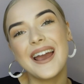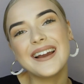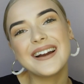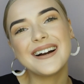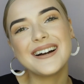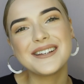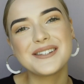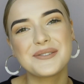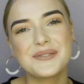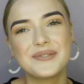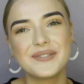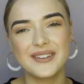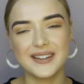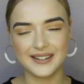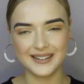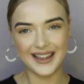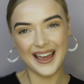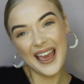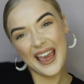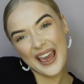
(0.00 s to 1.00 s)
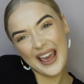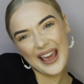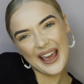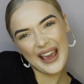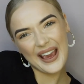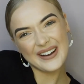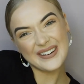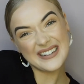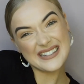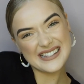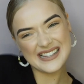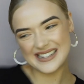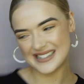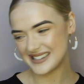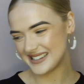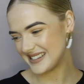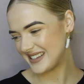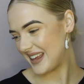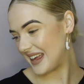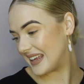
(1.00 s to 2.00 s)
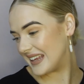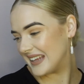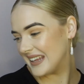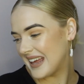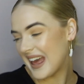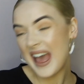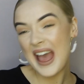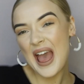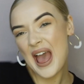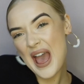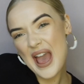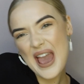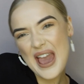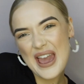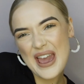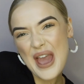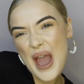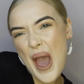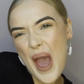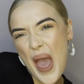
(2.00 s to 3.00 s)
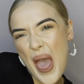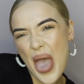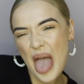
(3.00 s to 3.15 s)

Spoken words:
Hey guys, what's this? Hey.